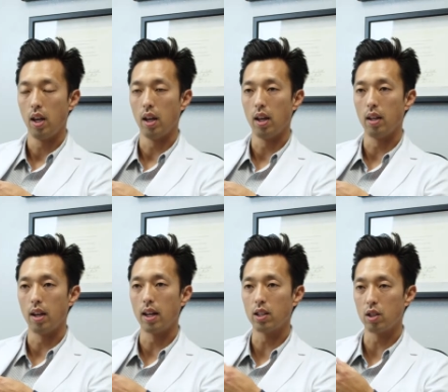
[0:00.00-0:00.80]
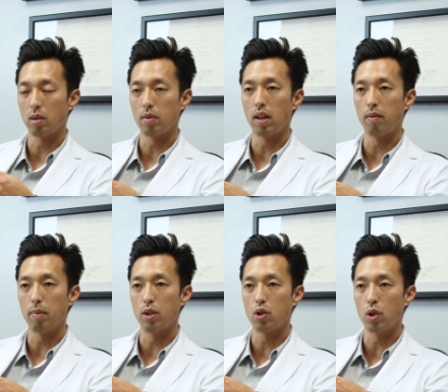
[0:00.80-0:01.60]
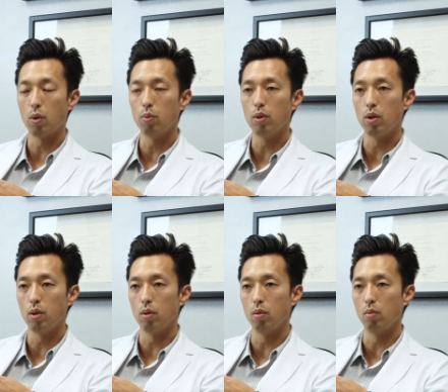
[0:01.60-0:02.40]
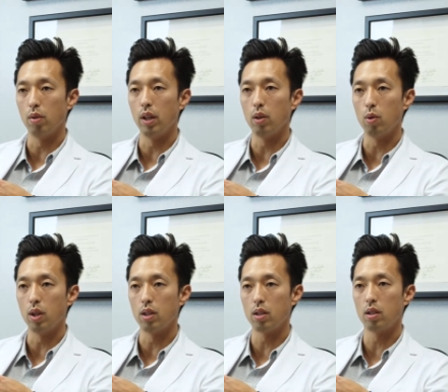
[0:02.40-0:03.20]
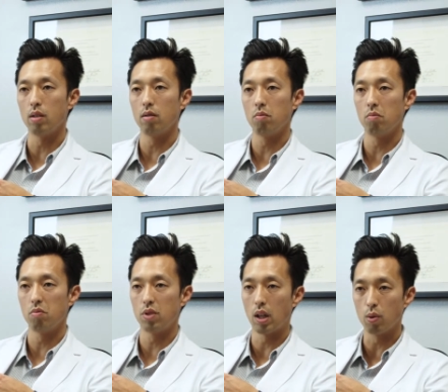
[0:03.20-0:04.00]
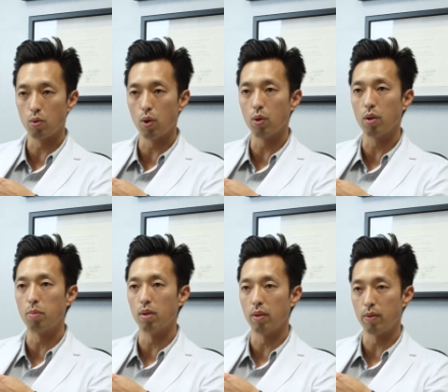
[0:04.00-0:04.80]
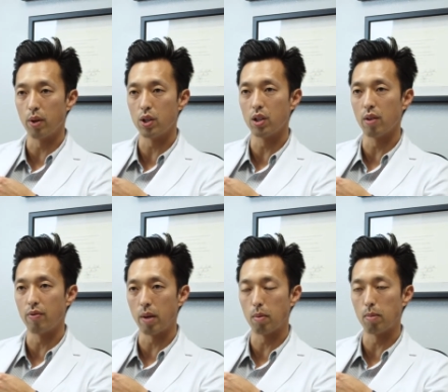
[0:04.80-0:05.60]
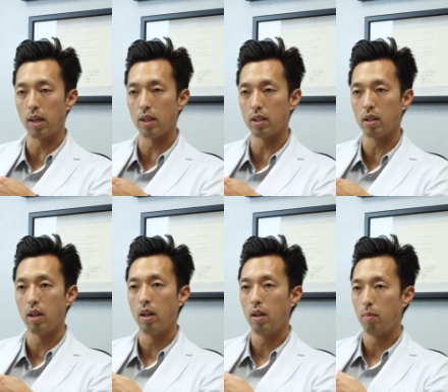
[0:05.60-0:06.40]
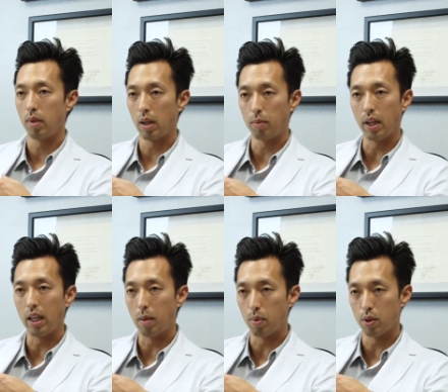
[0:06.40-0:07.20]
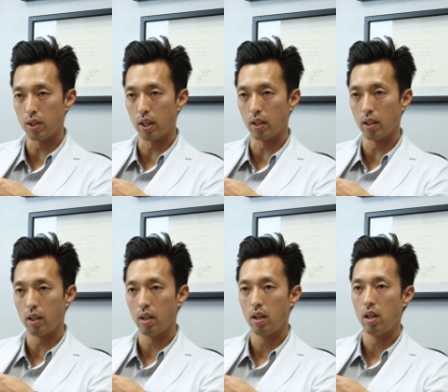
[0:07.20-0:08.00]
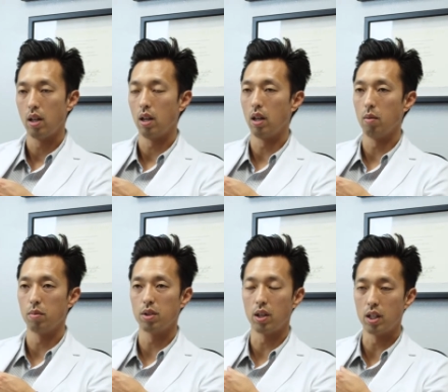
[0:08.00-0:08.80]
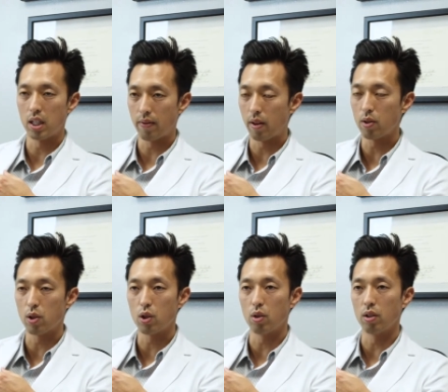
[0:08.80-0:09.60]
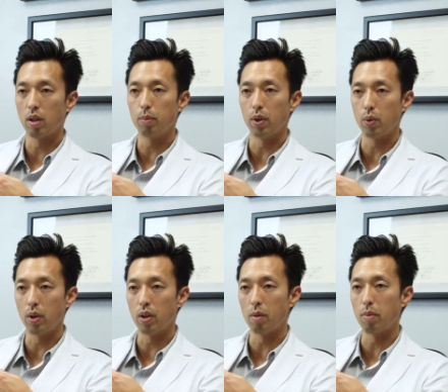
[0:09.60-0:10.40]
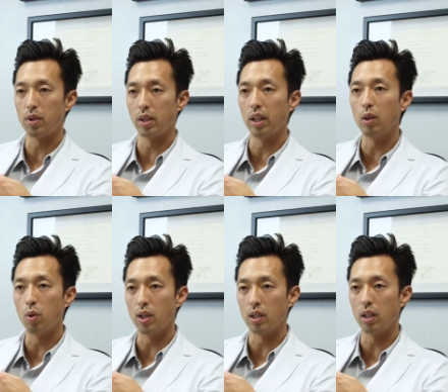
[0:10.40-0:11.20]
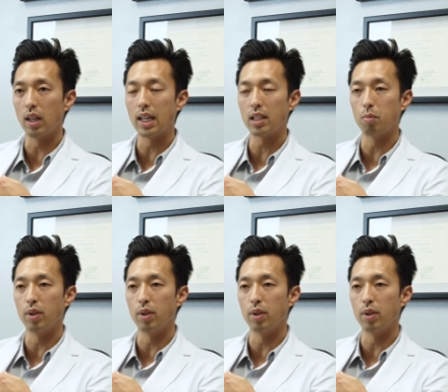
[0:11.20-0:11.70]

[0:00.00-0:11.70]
And exosomes have been shown to increase cell growth or proliferation of the fibroblasts by up to 80 percent um, studies have also shown an up to 300% increase in elastin